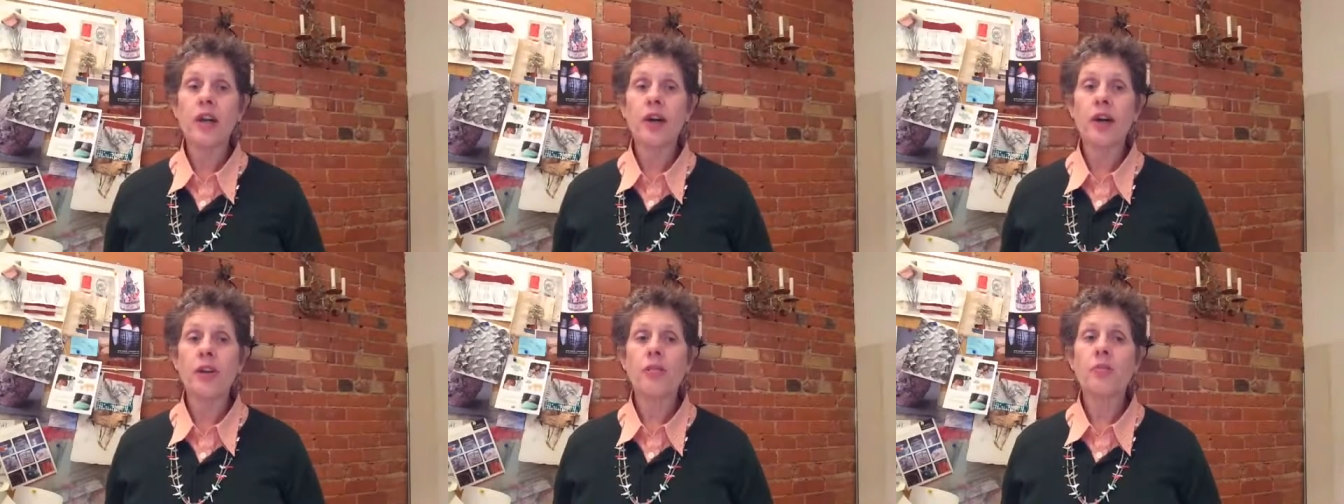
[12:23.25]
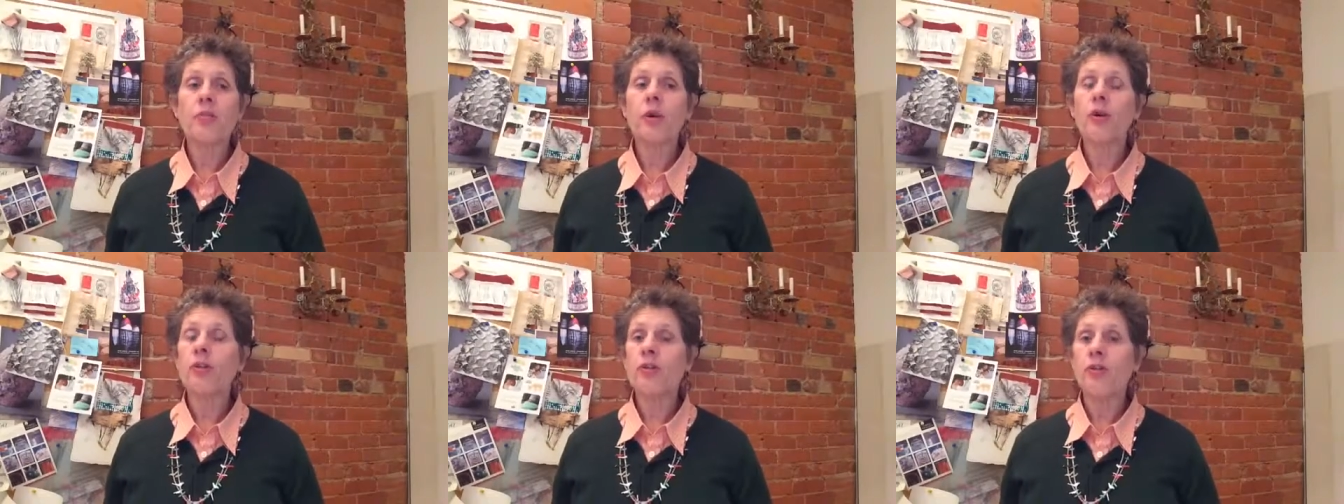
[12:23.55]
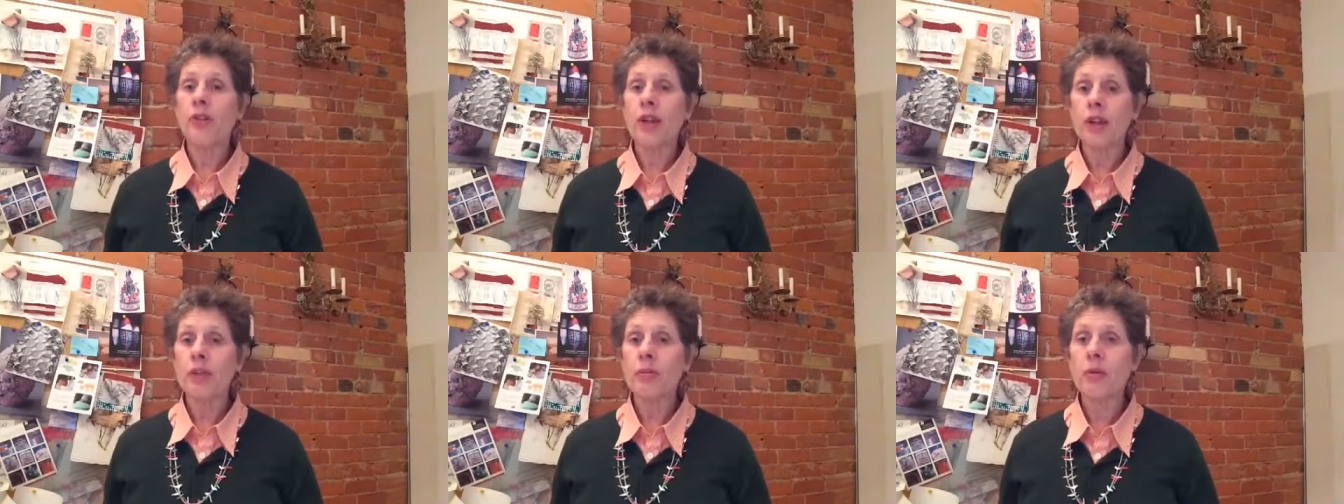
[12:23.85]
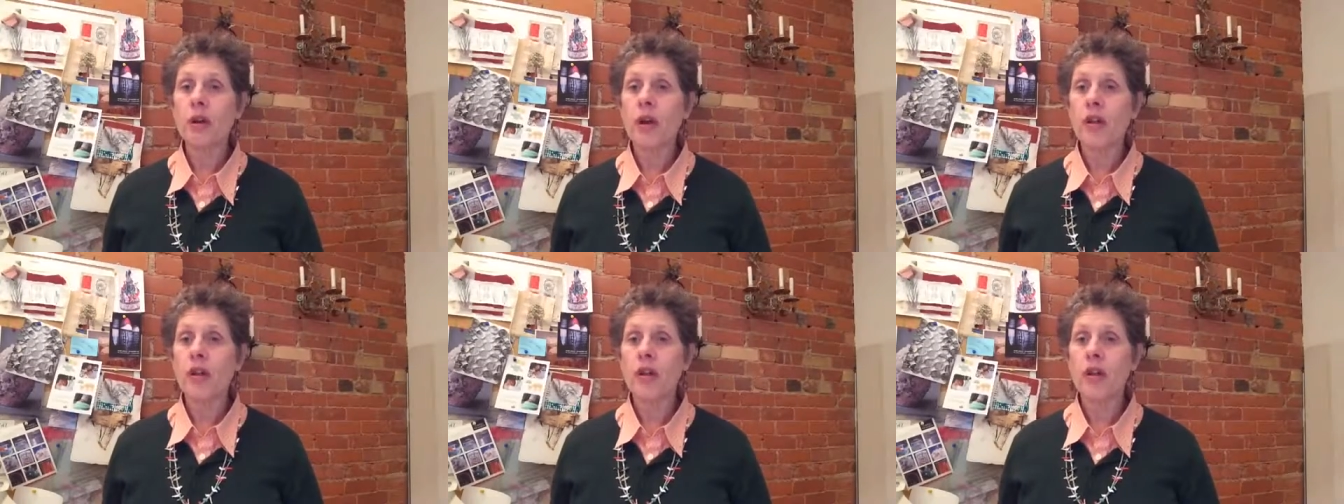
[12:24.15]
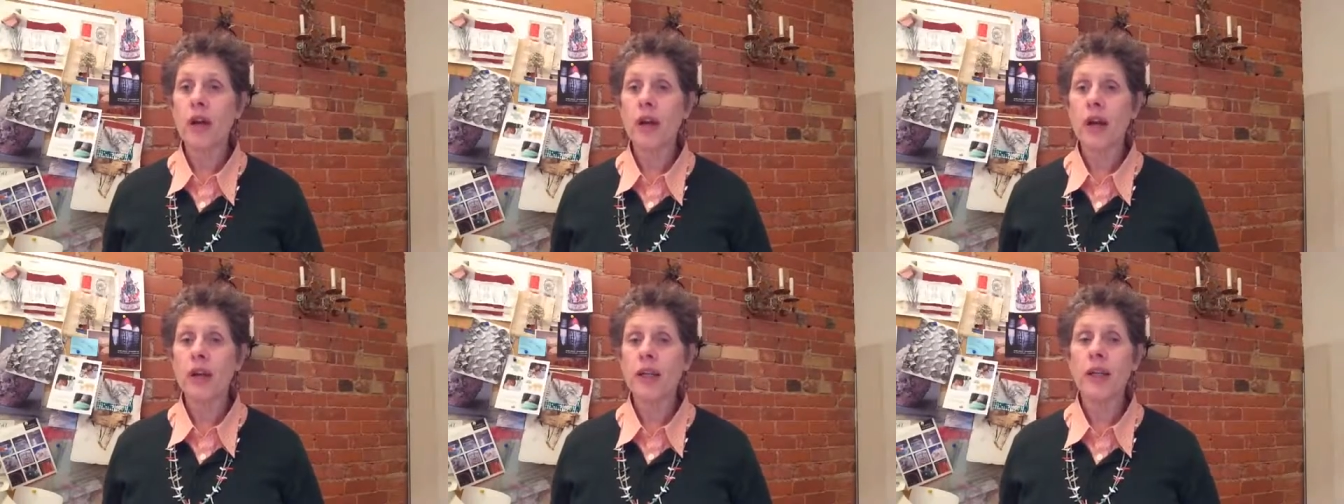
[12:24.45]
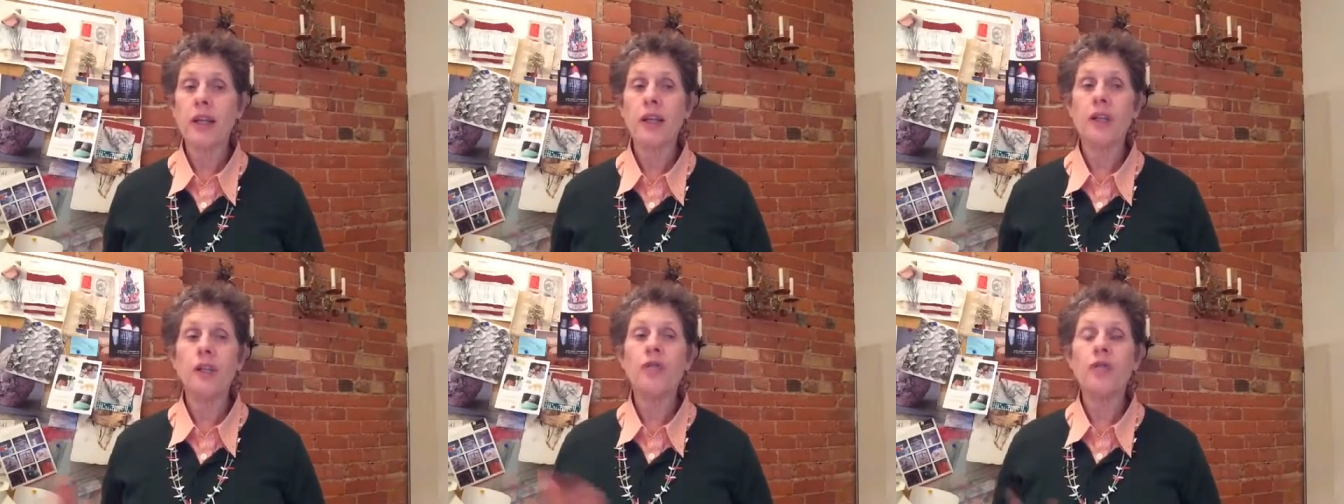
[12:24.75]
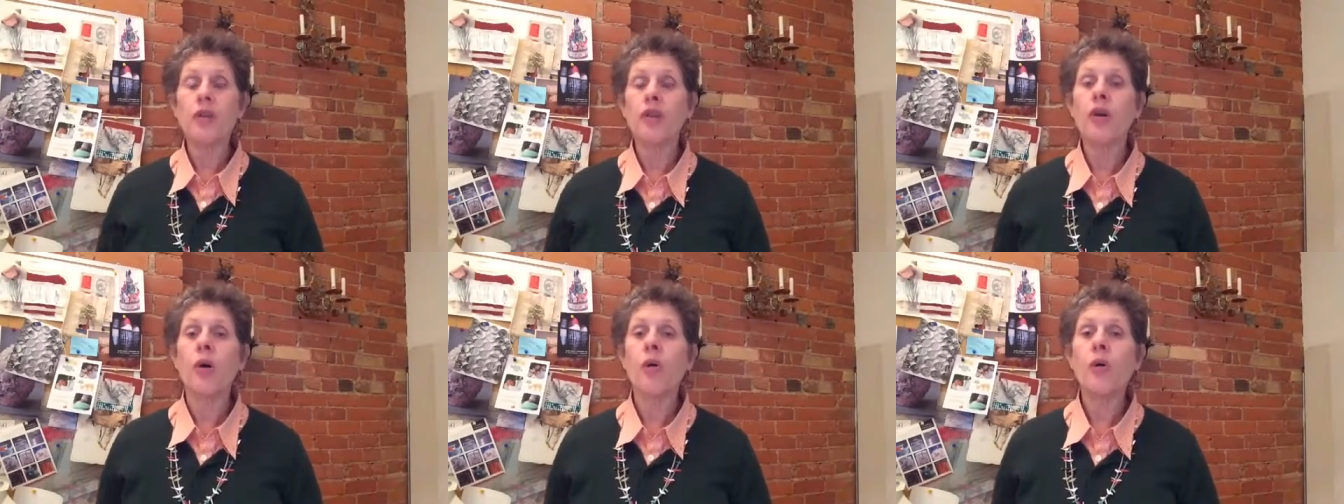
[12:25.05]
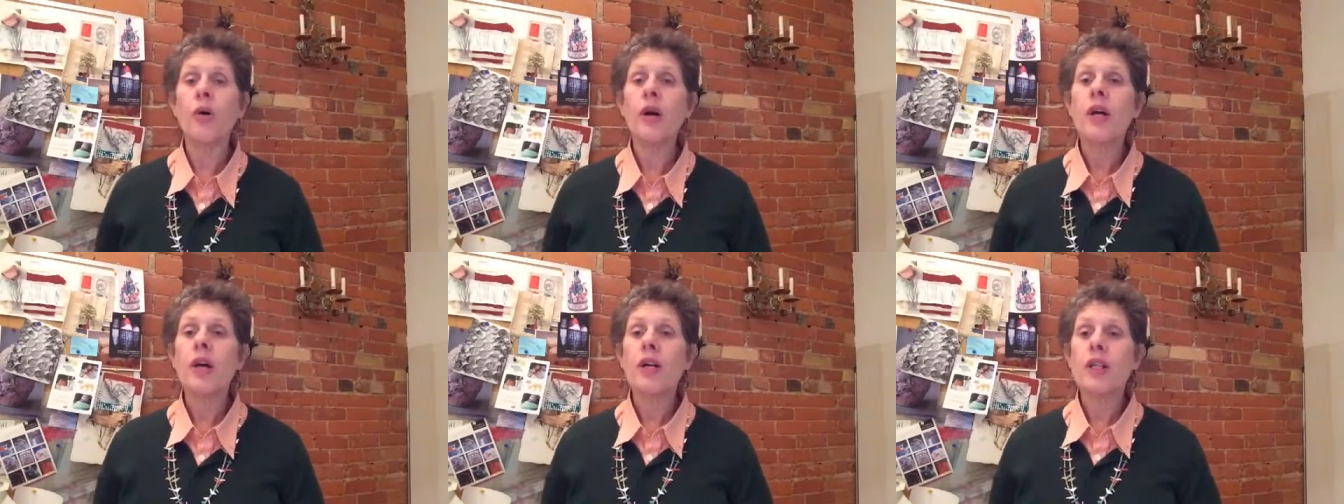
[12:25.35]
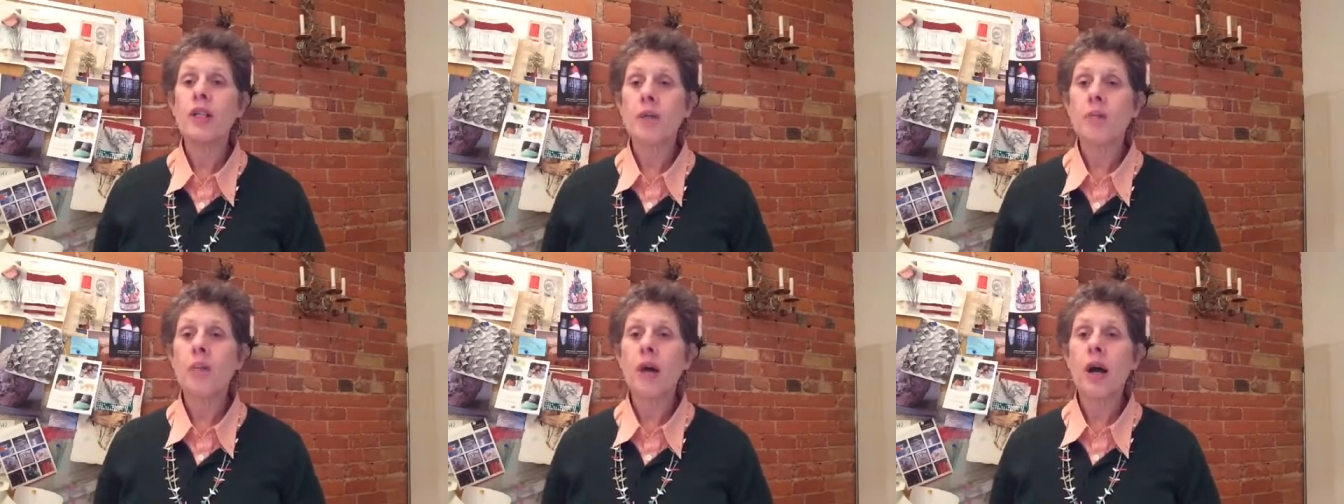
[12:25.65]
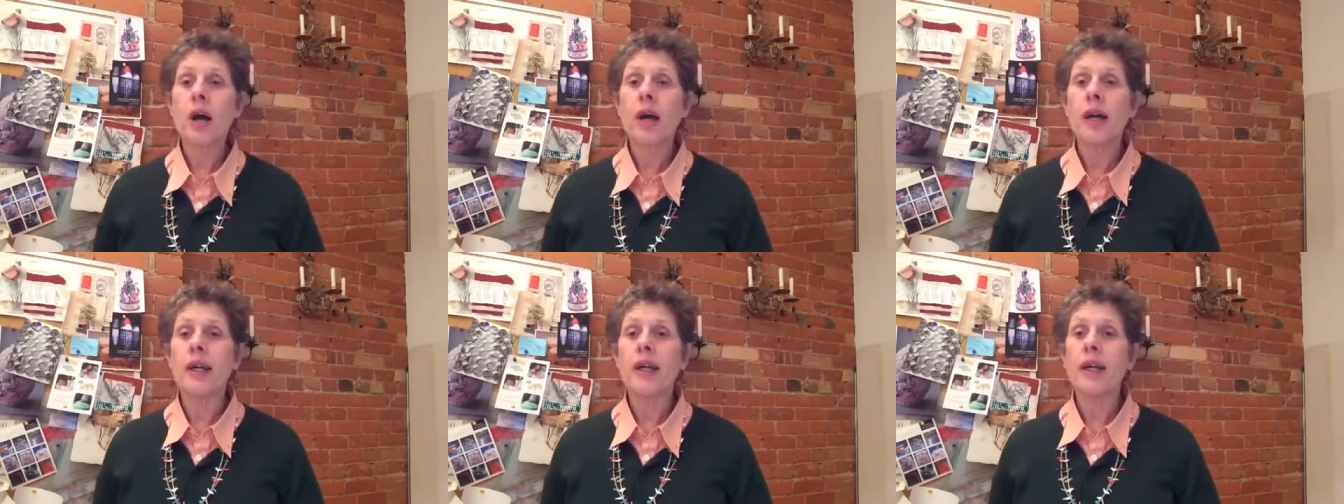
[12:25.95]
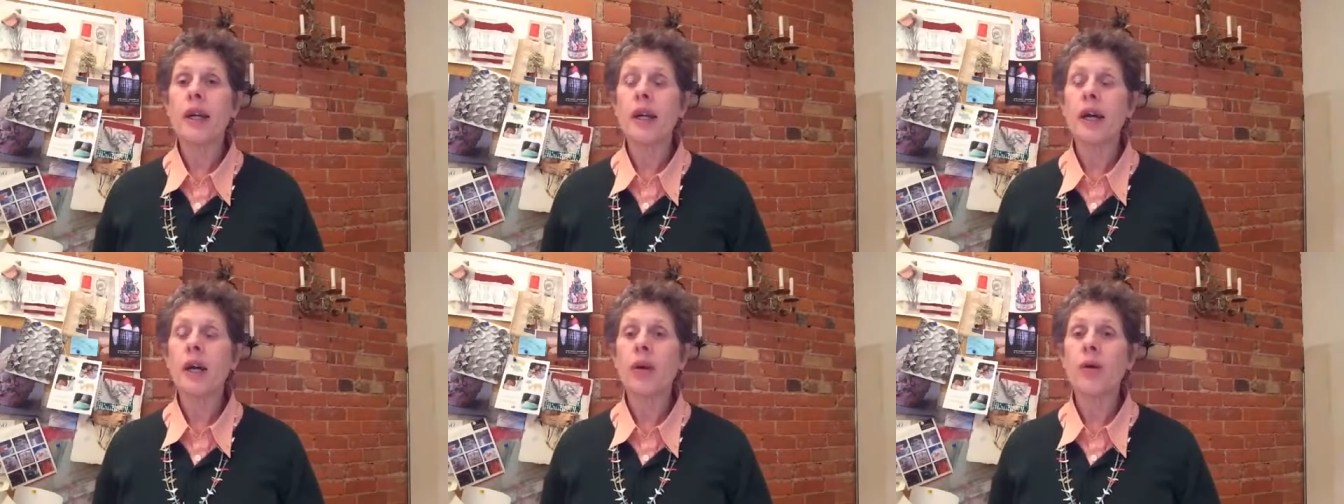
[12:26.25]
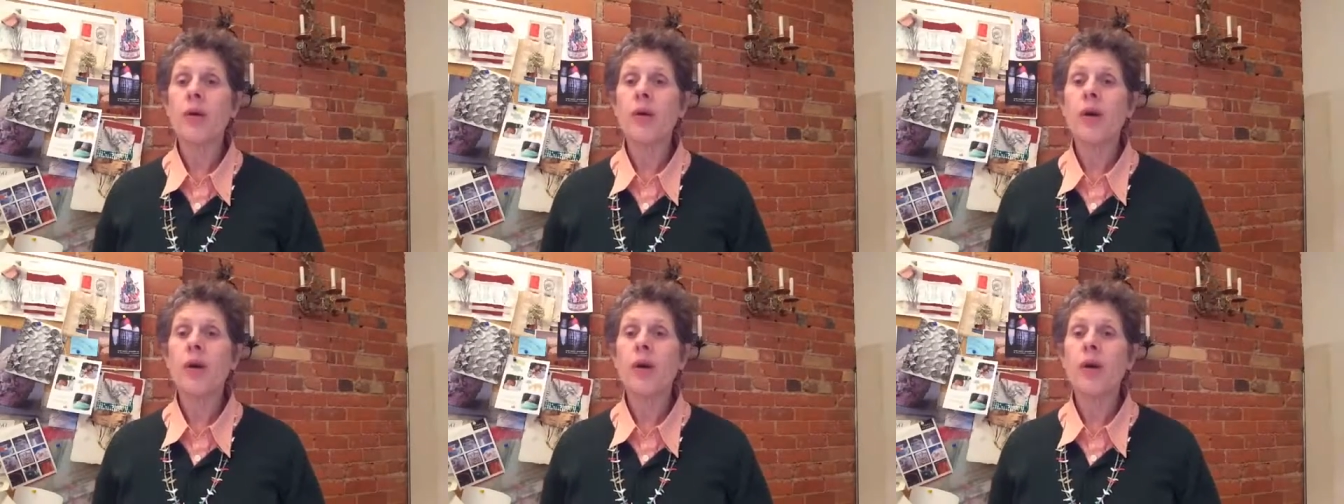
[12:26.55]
They're both available online, and if you go to my